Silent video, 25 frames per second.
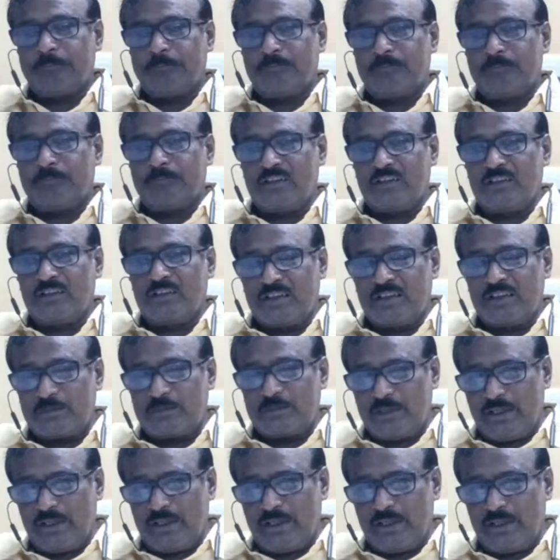That
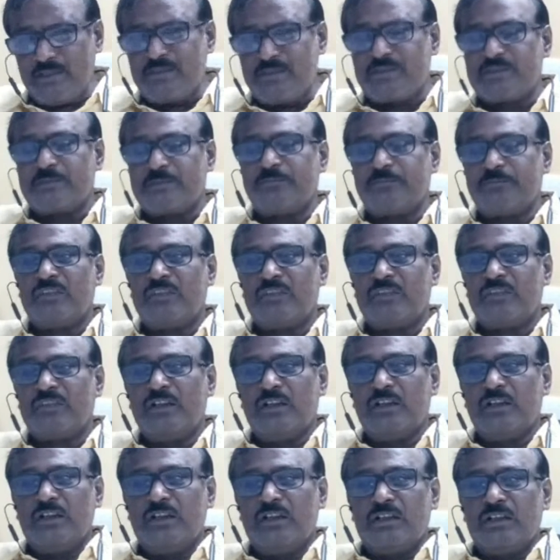means,
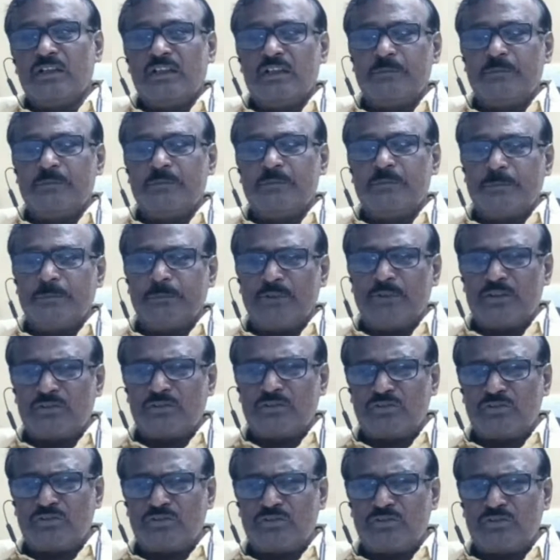if the
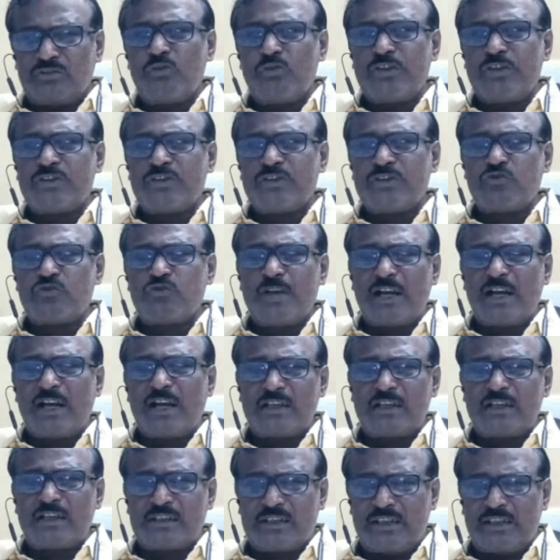person who is to be arrested,
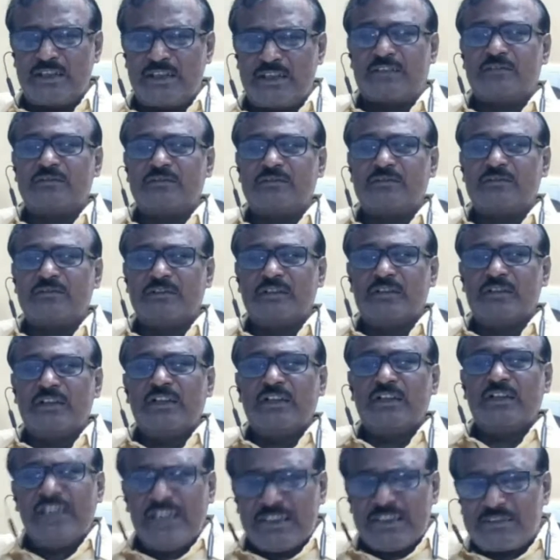he
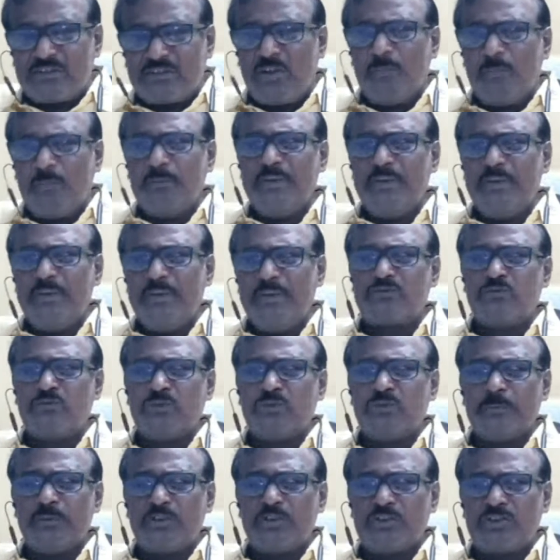submits to the police
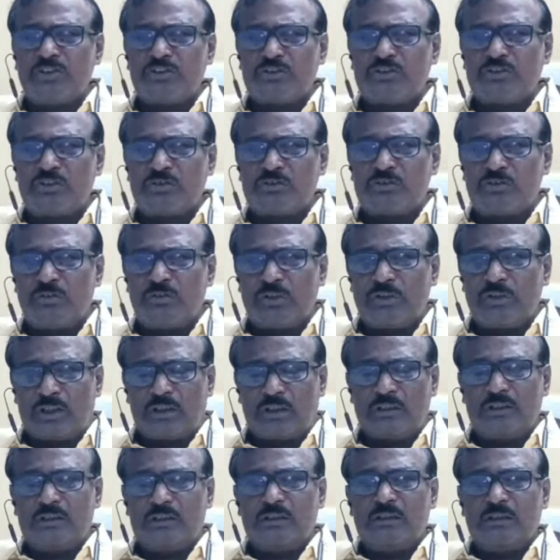custody,
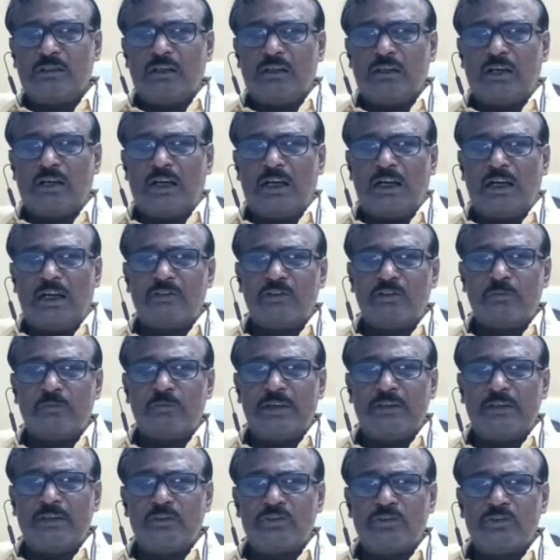either by his
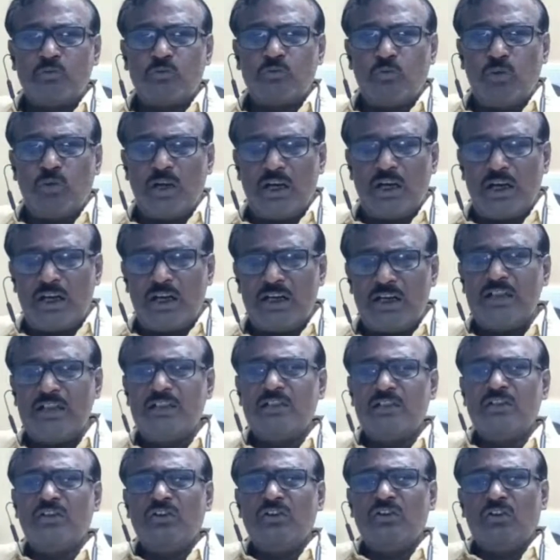word
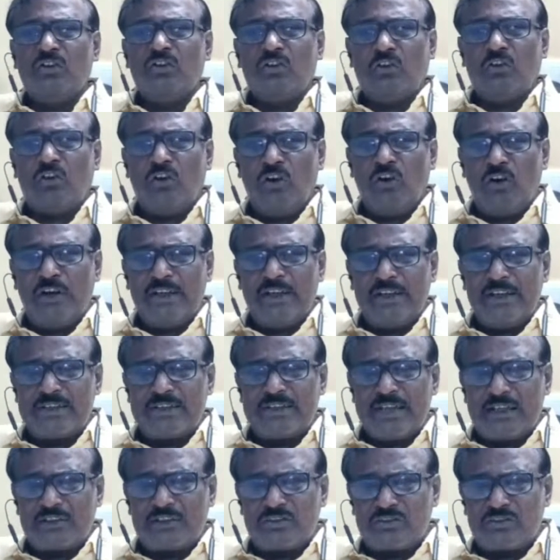or his
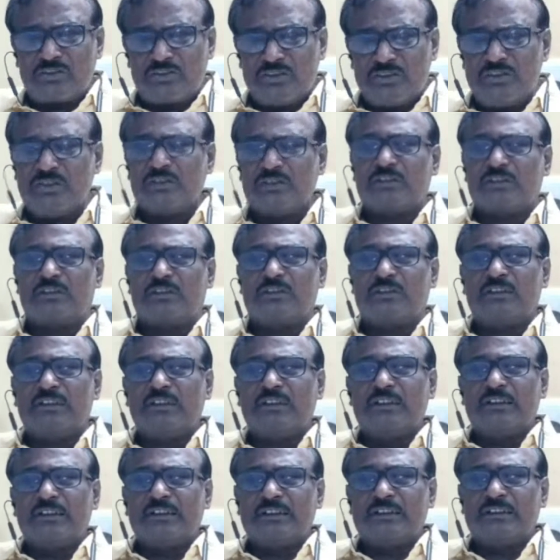action,
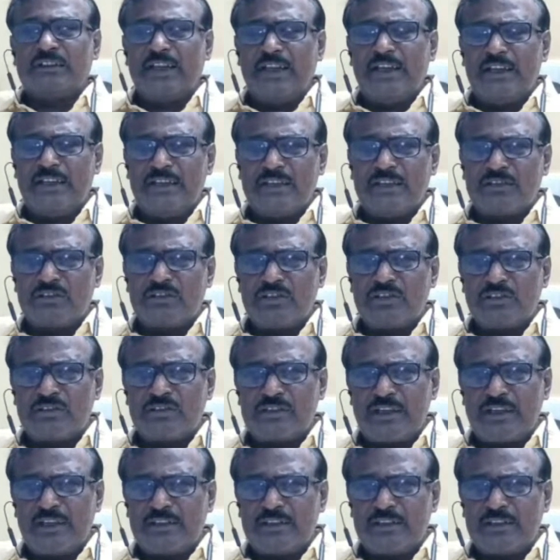then in such case,